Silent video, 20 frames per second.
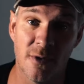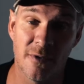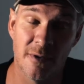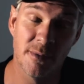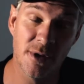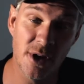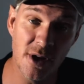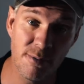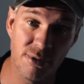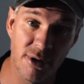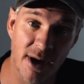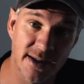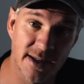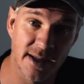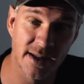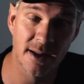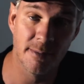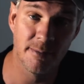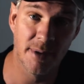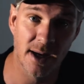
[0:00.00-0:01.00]
from you
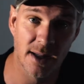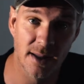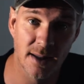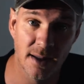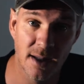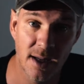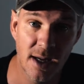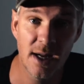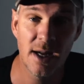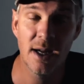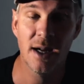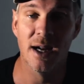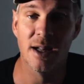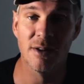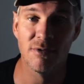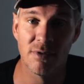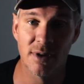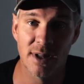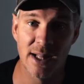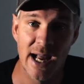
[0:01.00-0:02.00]
pressing the button
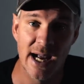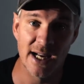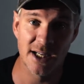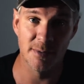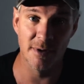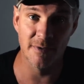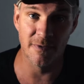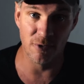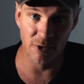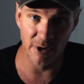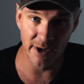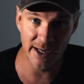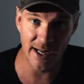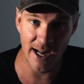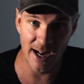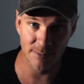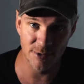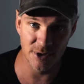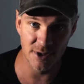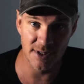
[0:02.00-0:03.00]
and relax before it
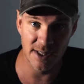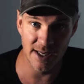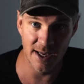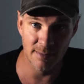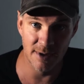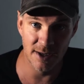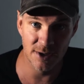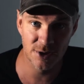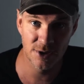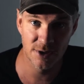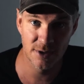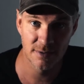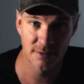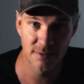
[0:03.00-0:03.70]
captures the image.